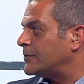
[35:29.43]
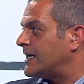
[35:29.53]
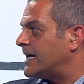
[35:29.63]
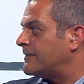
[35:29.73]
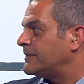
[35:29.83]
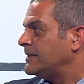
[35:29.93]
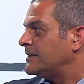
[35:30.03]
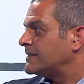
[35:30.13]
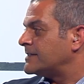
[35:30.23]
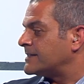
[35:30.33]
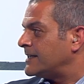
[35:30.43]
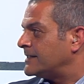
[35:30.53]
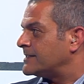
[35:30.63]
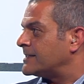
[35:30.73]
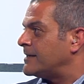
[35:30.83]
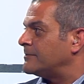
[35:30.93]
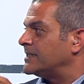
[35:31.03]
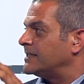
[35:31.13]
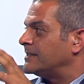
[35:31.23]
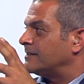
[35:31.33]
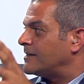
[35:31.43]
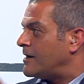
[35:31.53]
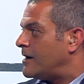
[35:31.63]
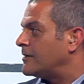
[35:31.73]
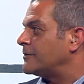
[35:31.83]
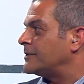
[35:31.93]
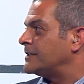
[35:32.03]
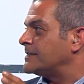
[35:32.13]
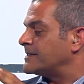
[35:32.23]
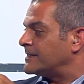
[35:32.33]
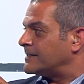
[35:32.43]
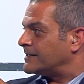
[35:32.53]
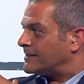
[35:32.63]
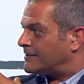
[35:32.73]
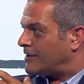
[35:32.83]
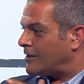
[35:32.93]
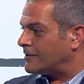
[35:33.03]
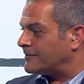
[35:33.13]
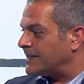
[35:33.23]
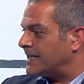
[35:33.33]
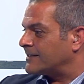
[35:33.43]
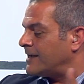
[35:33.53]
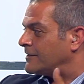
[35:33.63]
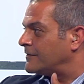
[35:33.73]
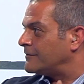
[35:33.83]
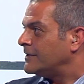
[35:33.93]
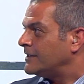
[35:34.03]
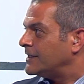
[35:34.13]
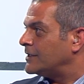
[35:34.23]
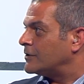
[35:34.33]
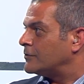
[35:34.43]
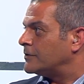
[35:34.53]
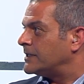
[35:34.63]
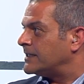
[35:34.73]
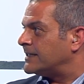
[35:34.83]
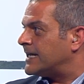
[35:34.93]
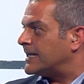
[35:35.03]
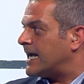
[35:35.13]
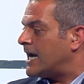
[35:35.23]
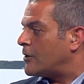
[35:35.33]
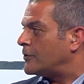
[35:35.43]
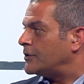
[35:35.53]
have the state assembly, Congress, and all of that kind of included in that. How are